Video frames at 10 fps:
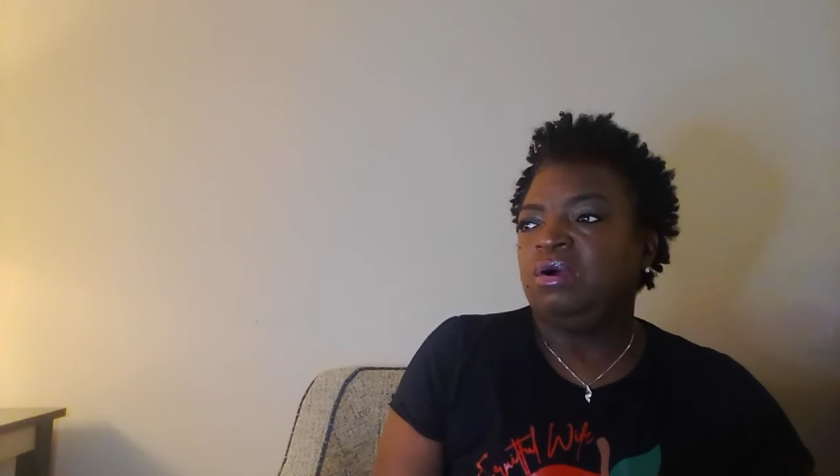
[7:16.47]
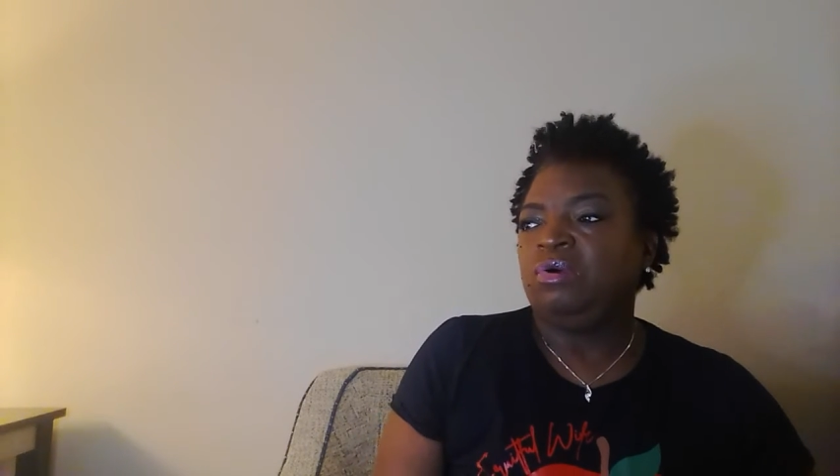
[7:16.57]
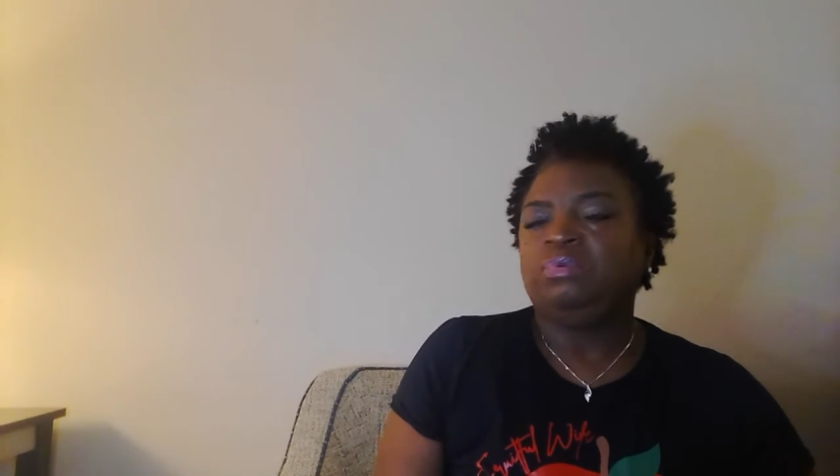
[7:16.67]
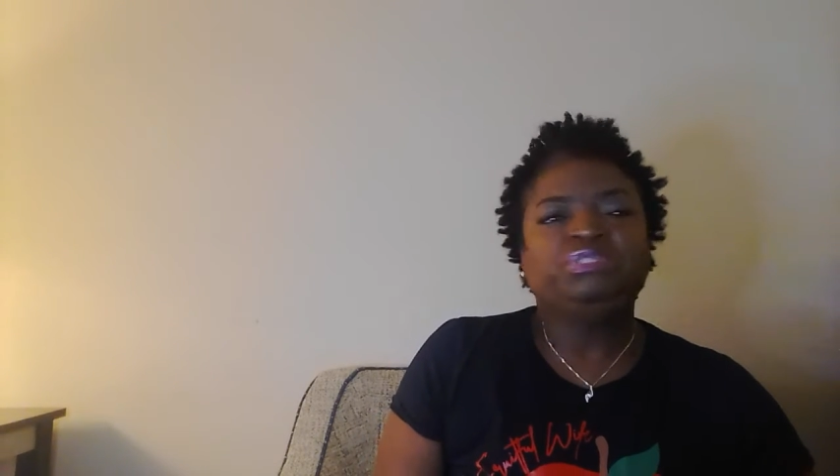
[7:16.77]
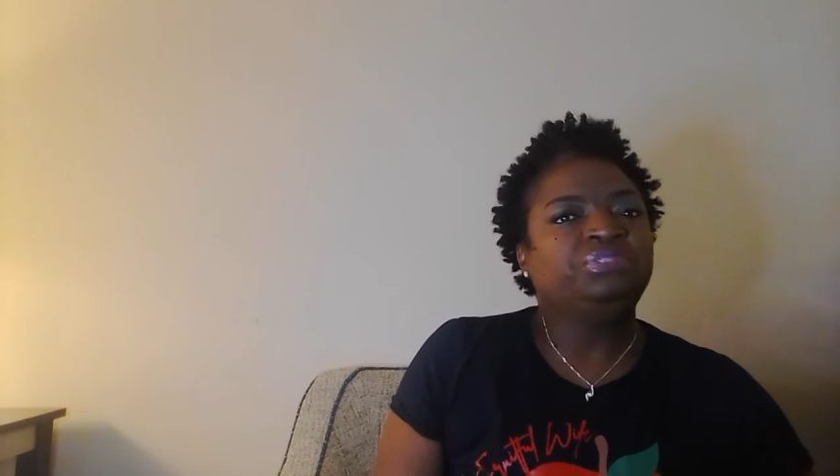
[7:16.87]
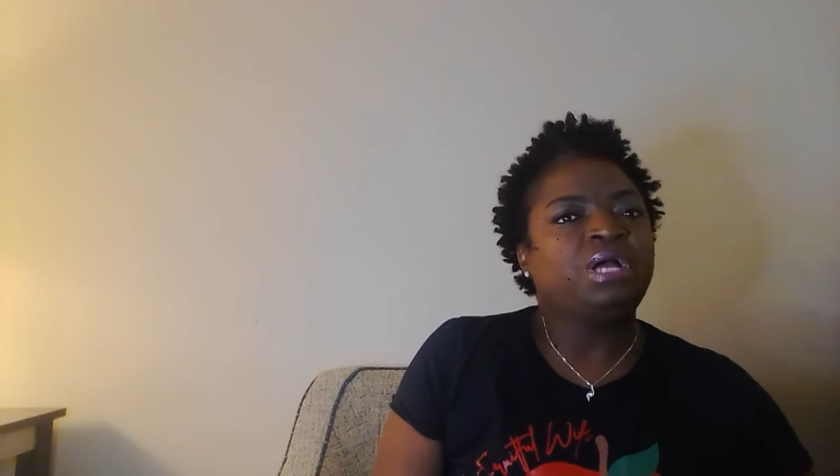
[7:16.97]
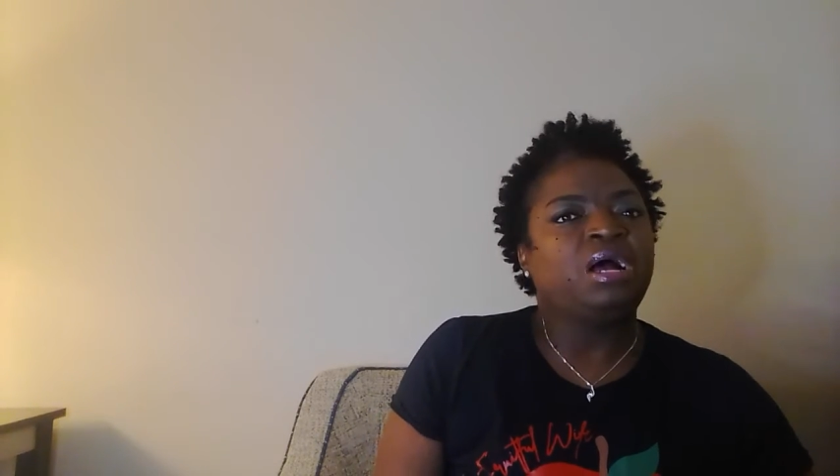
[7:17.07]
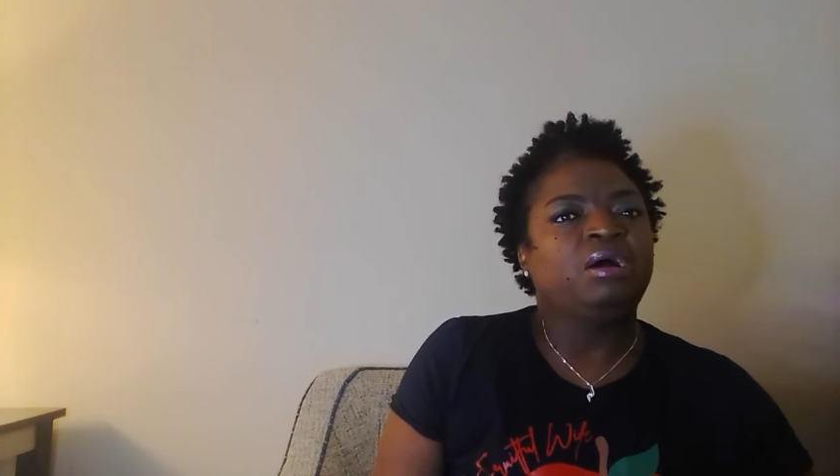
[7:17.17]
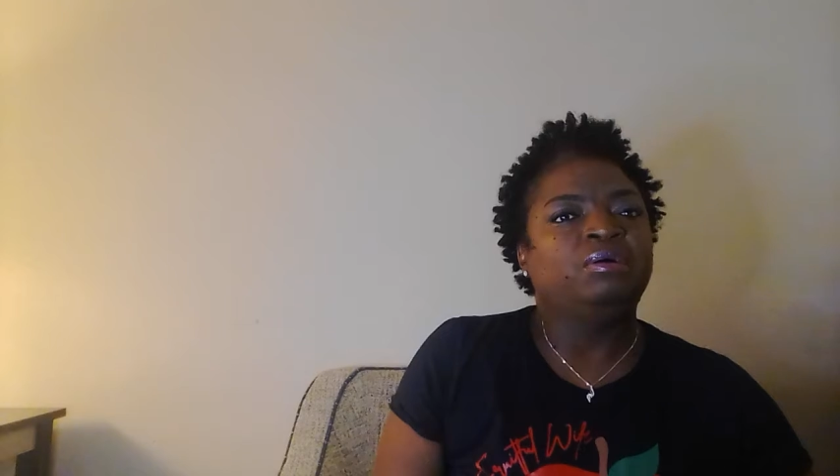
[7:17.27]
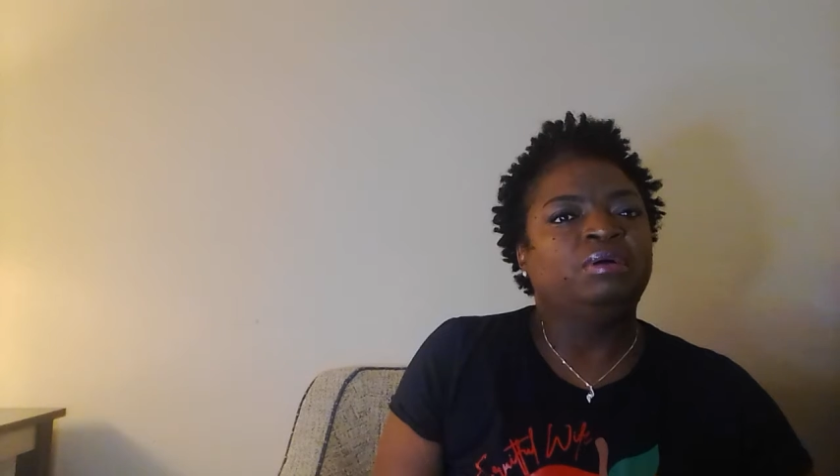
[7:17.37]
oh, what you
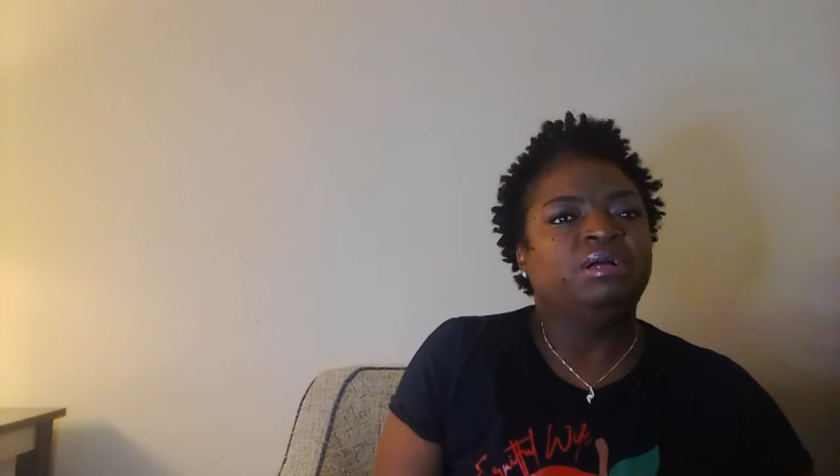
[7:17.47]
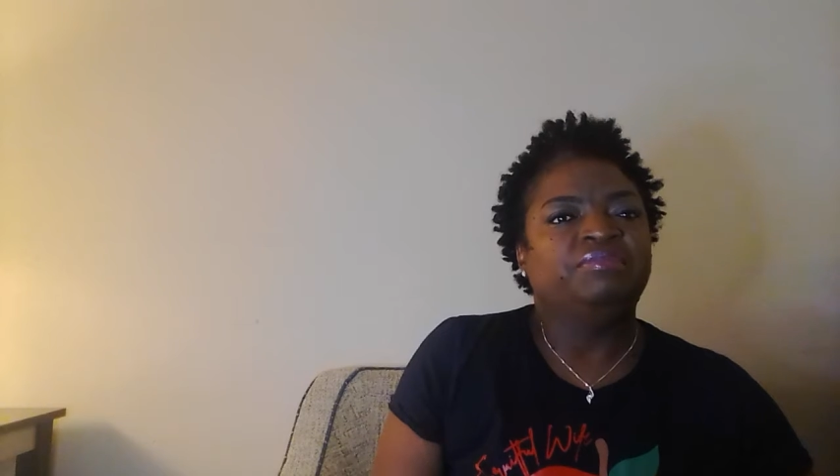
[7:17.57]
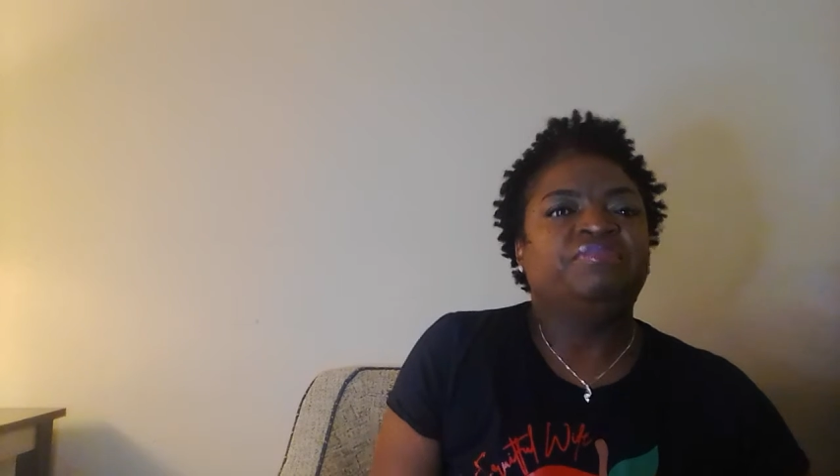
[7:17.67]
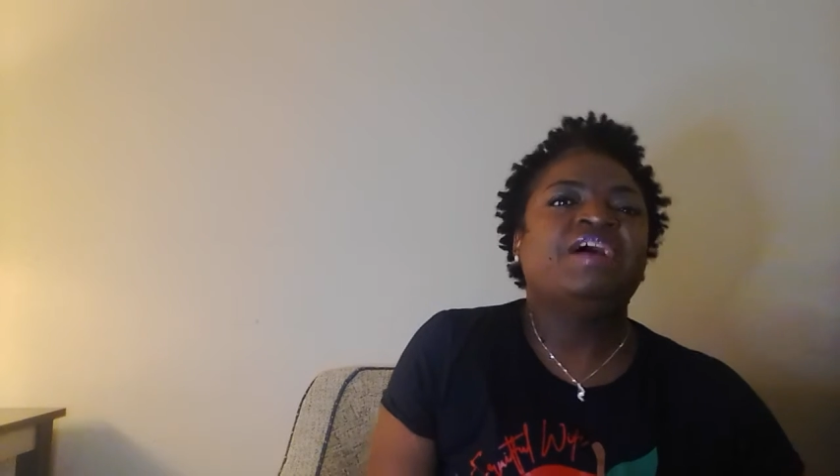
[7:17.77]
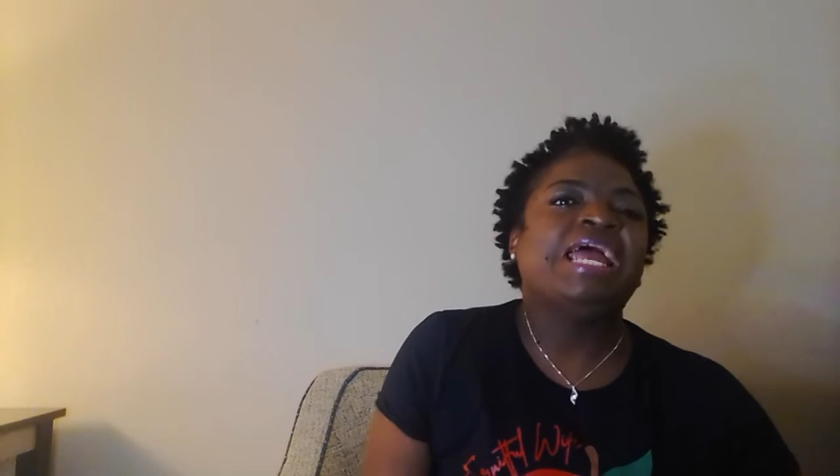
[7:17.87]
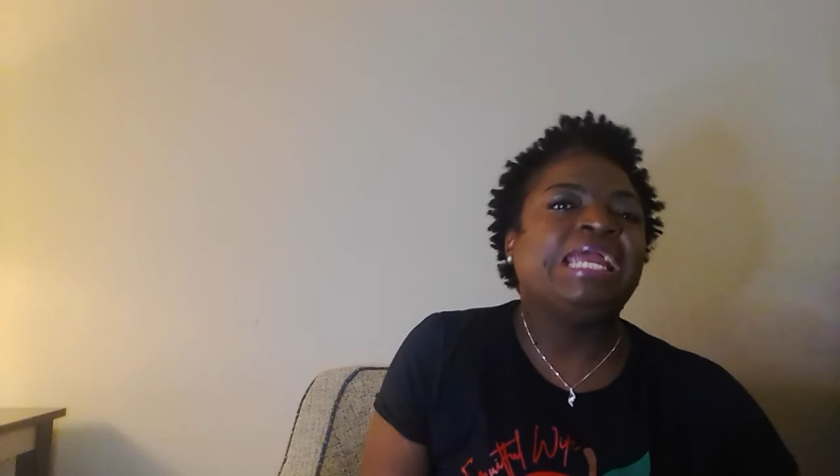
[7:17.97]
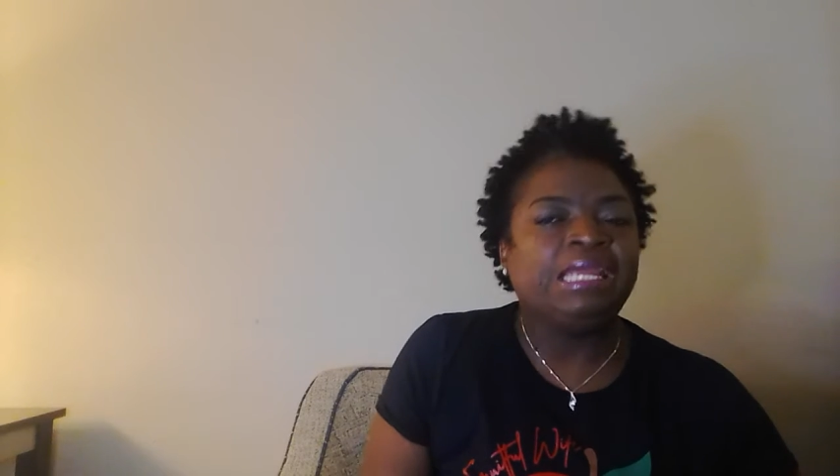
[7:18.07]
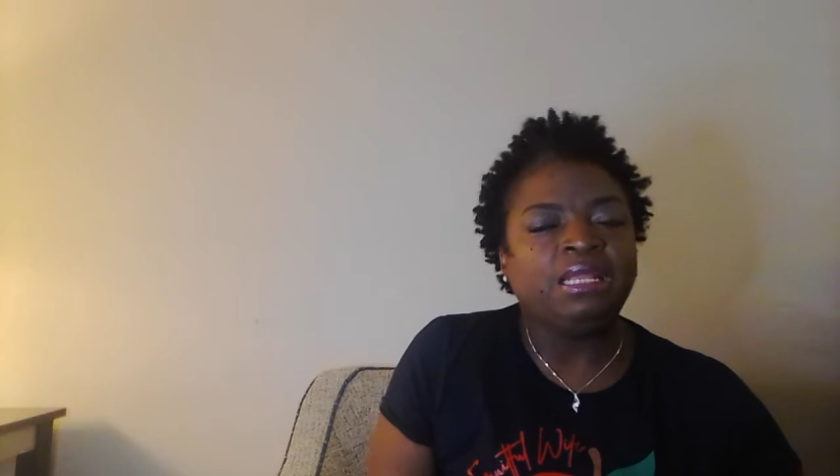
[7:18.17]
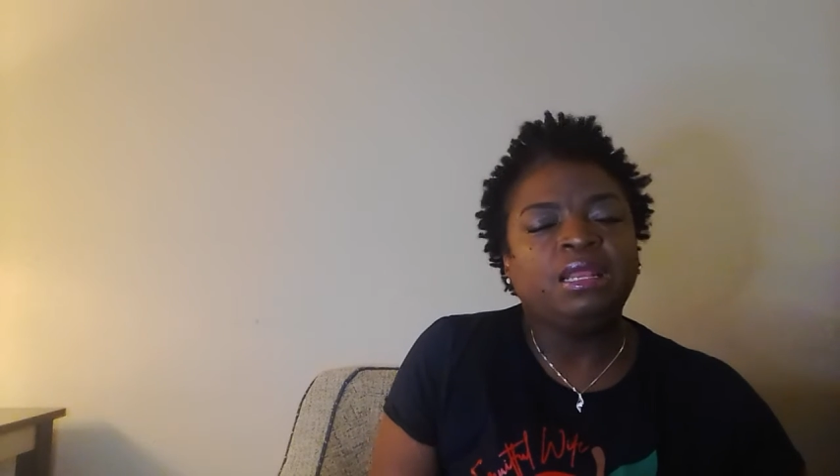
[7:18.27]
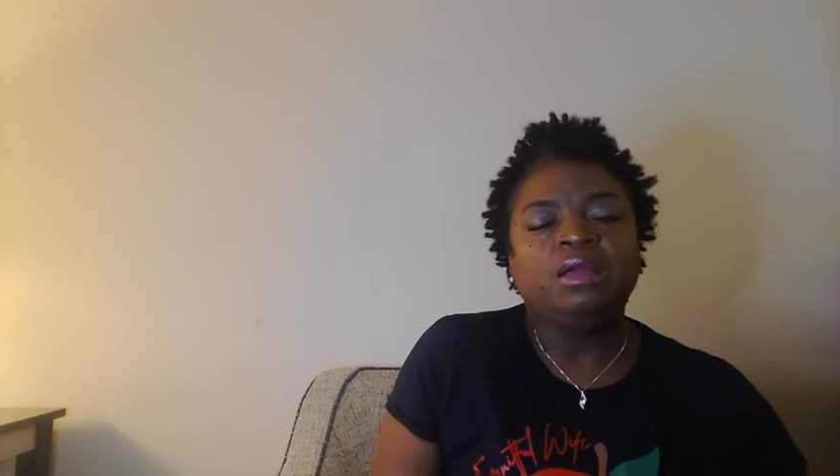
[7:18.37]
call
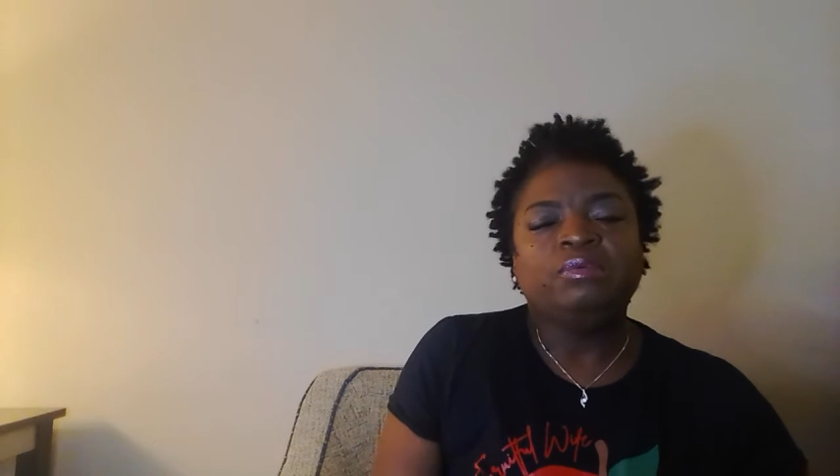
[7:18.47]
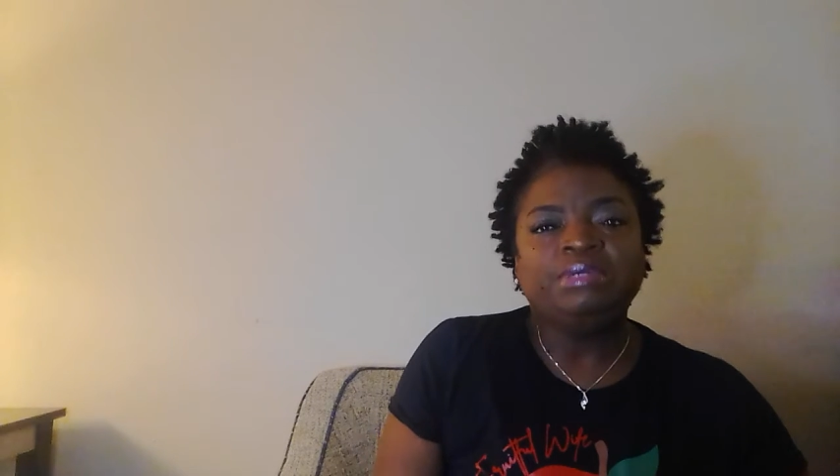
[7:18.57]
vain.